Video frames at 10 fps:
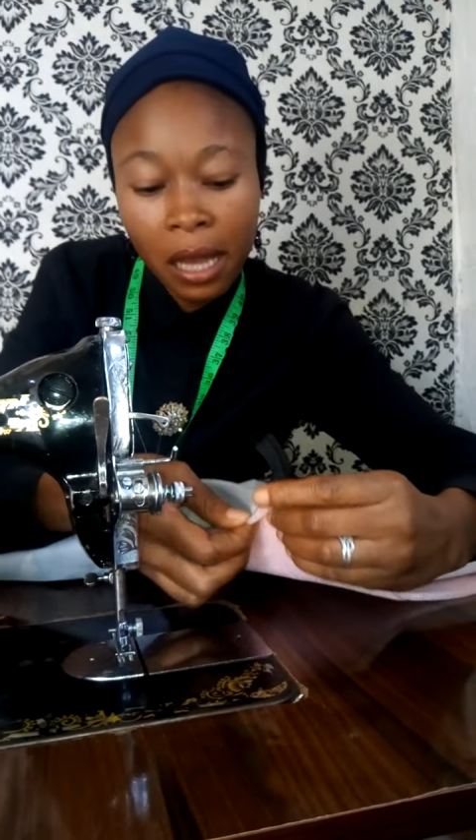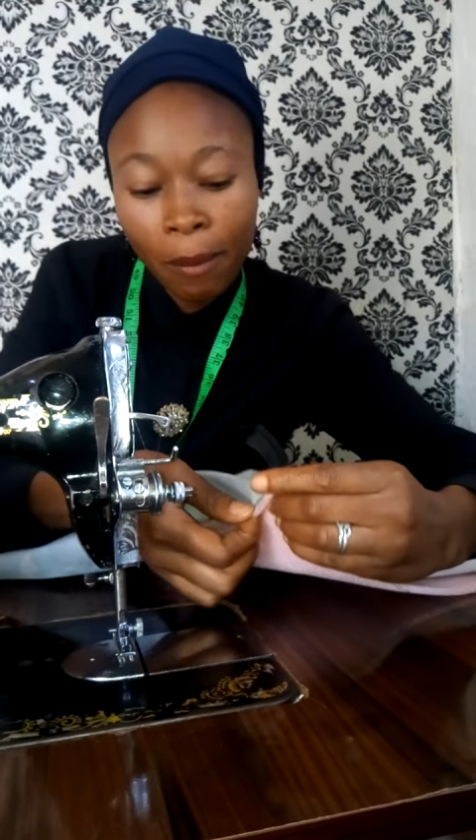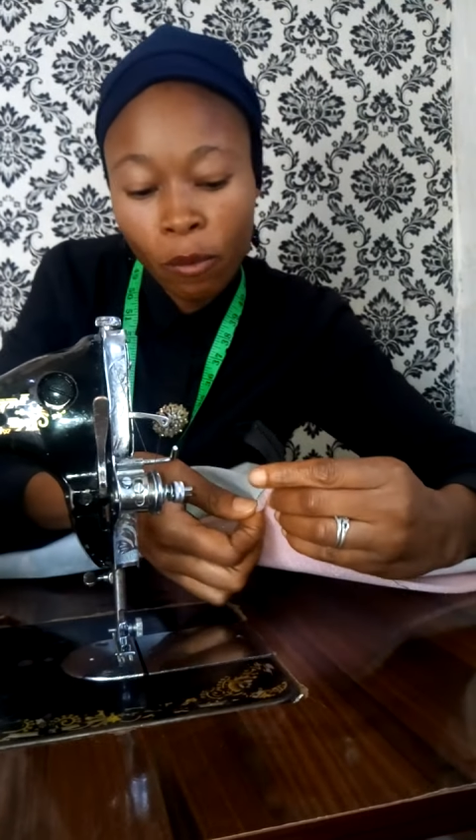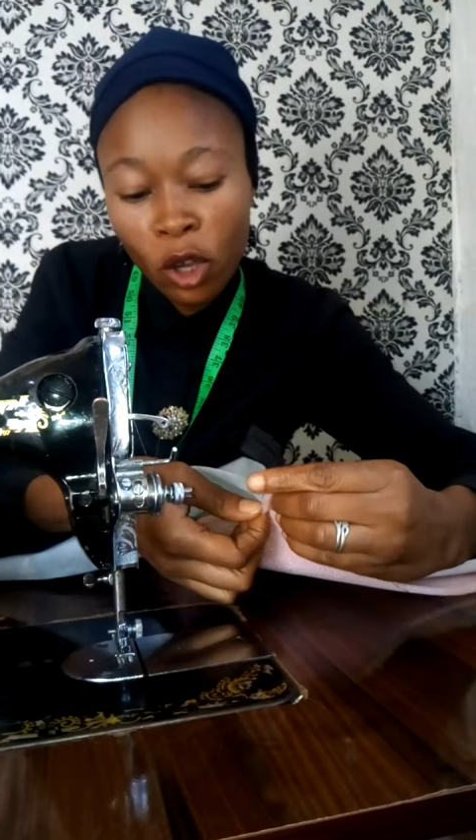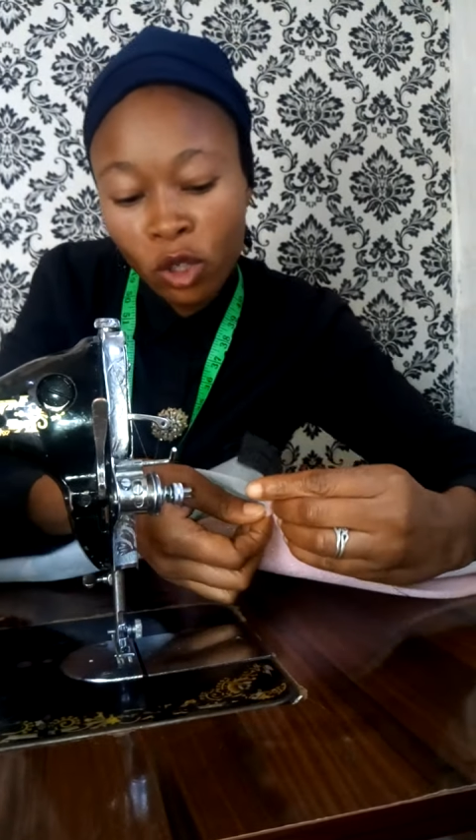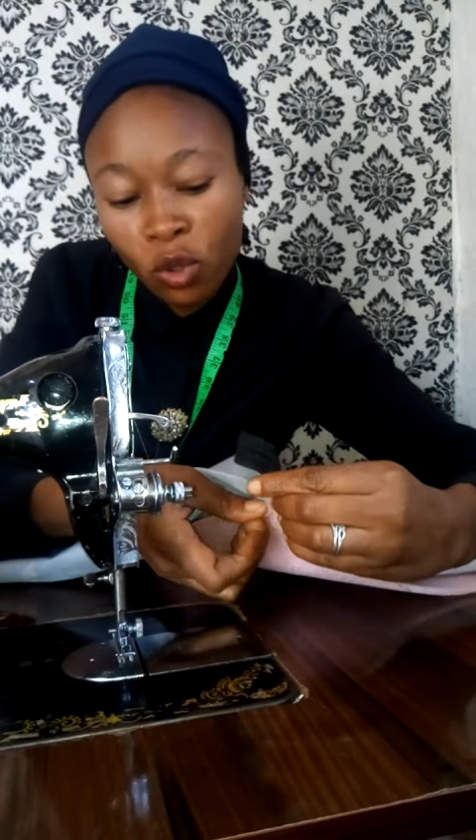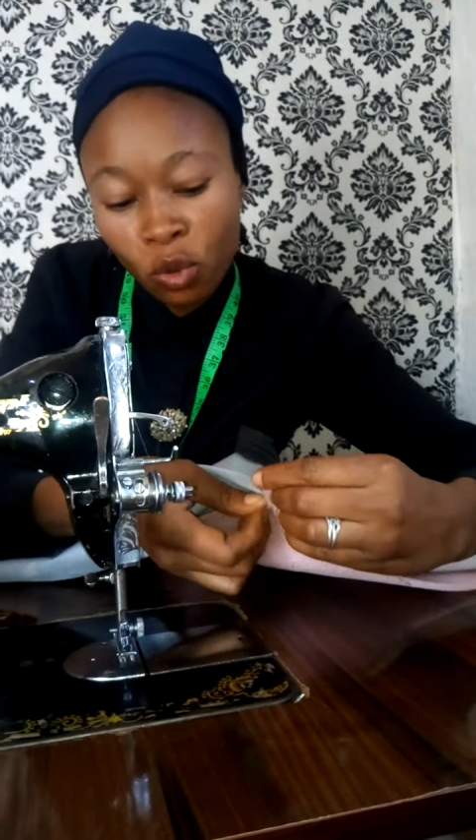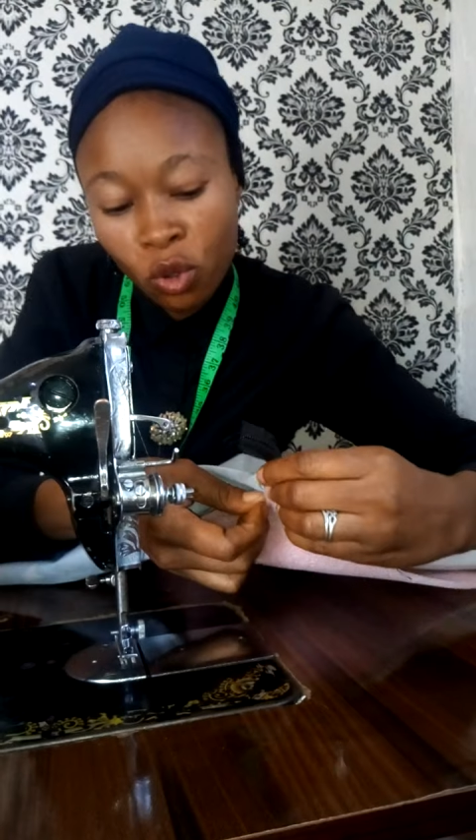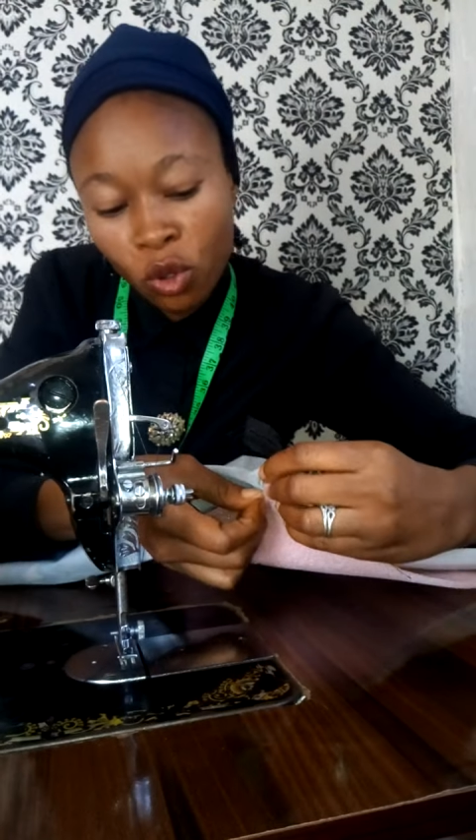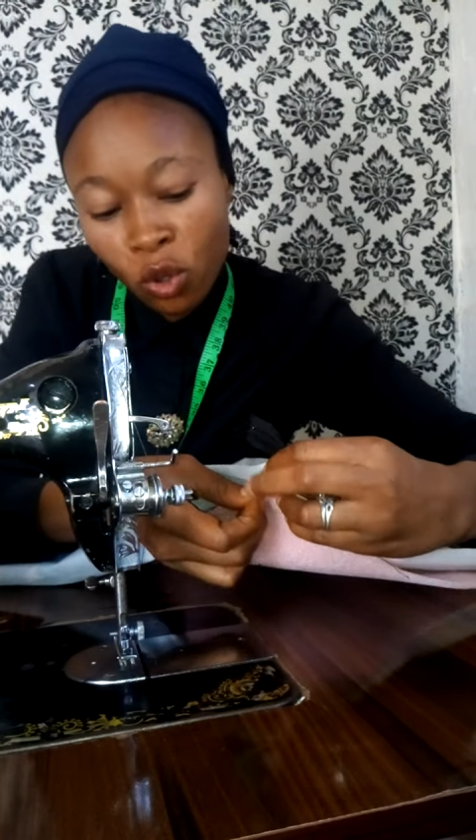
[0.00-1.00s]
I'm going to
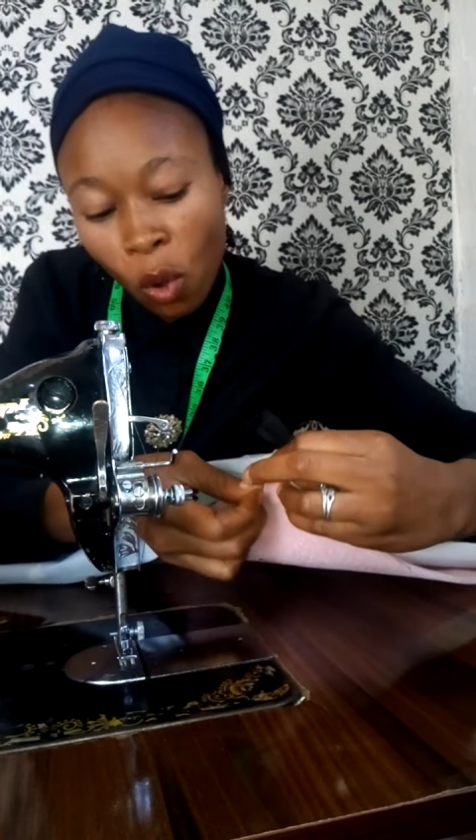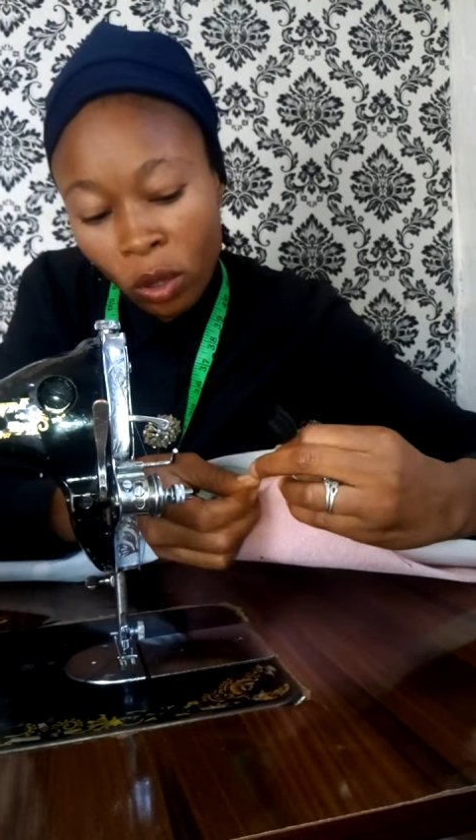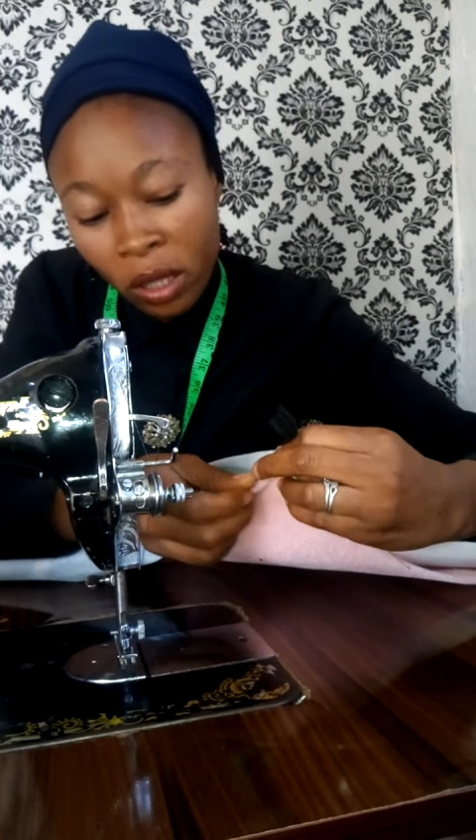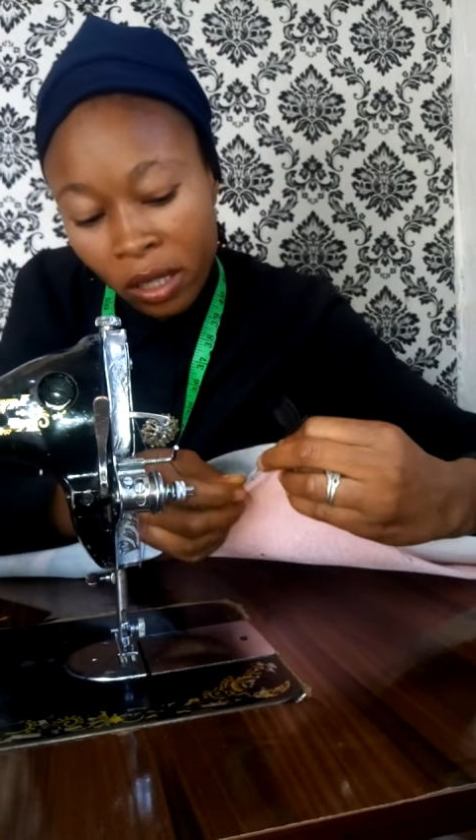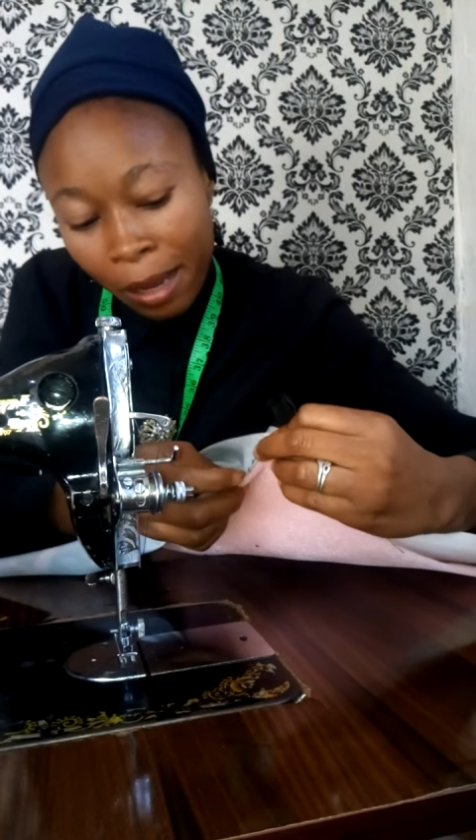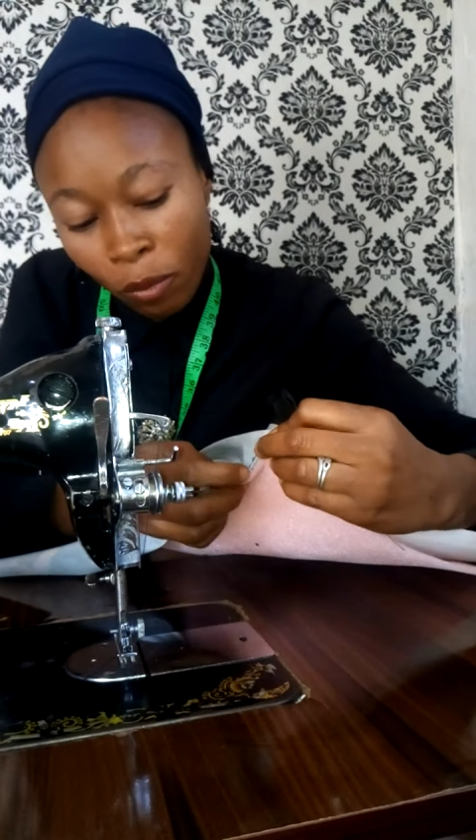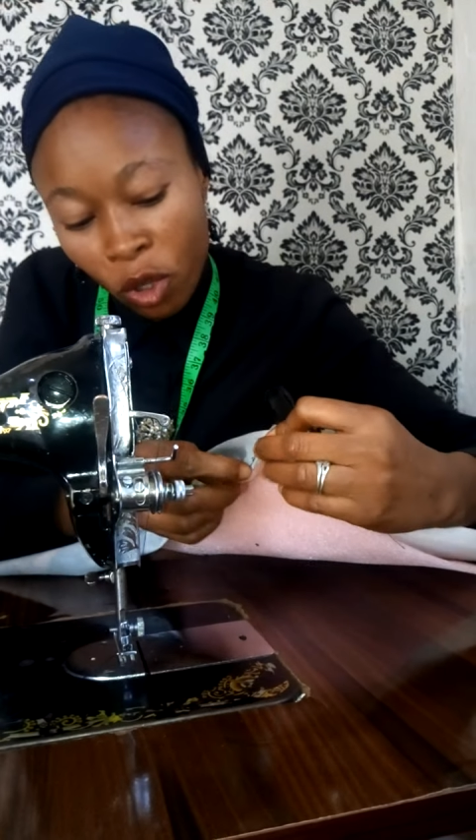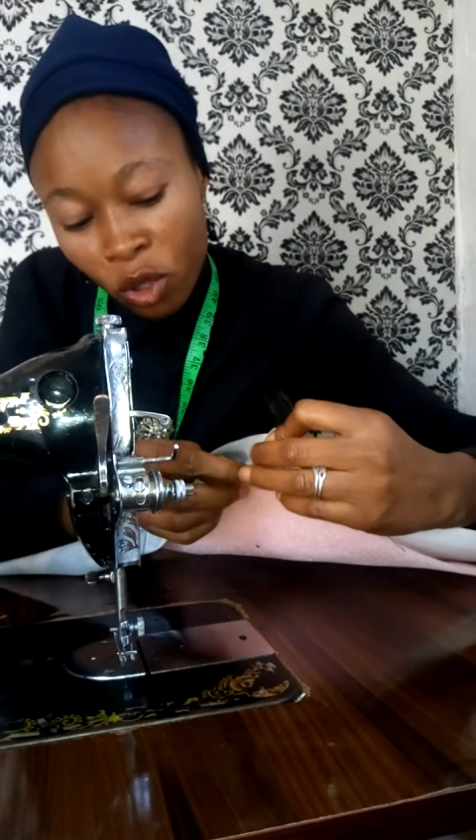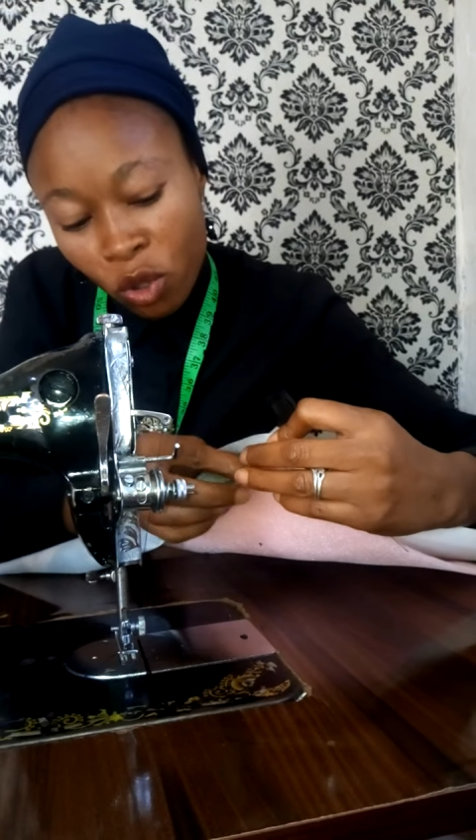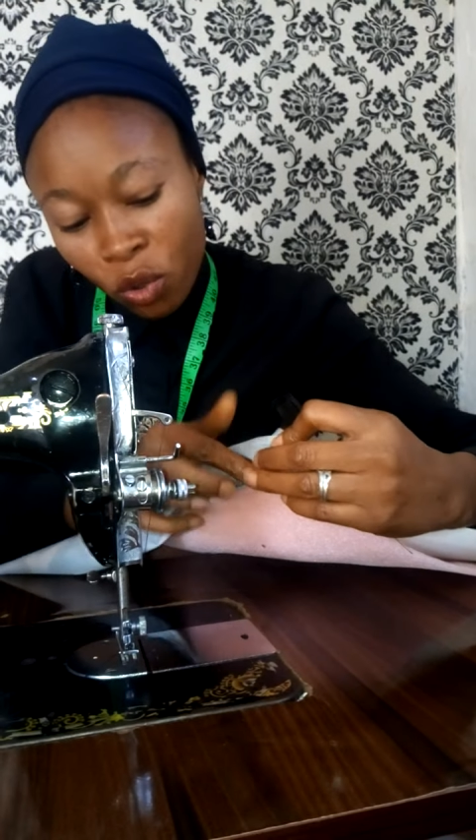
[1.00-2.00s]
sew this. I'm
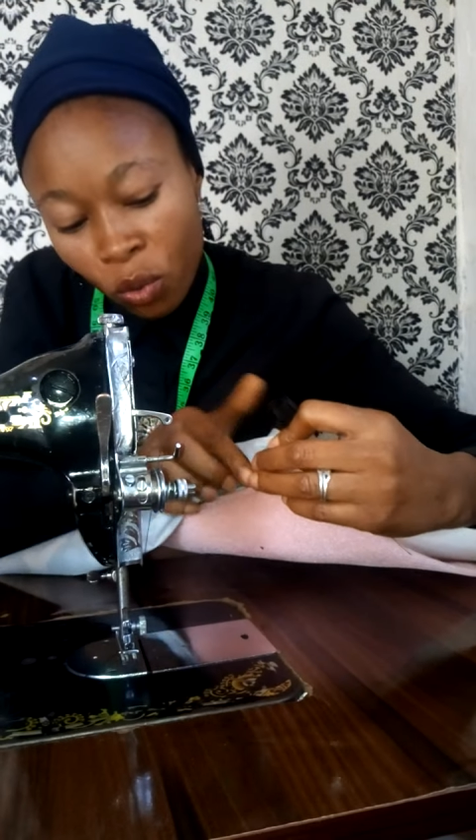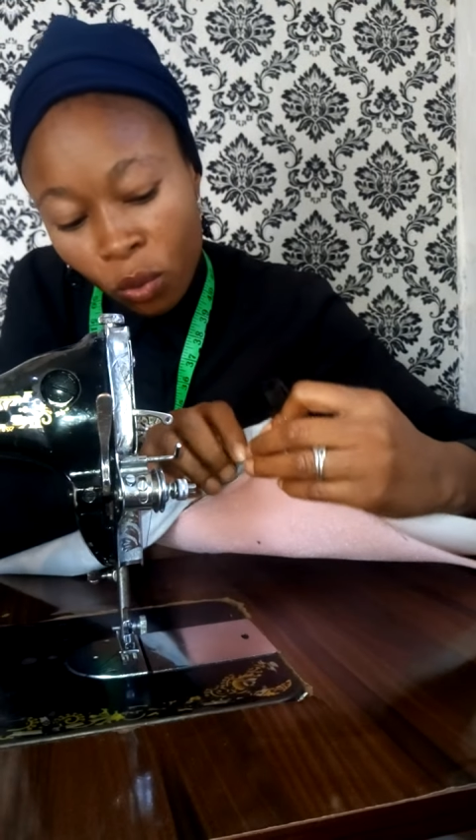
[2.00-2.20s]
going to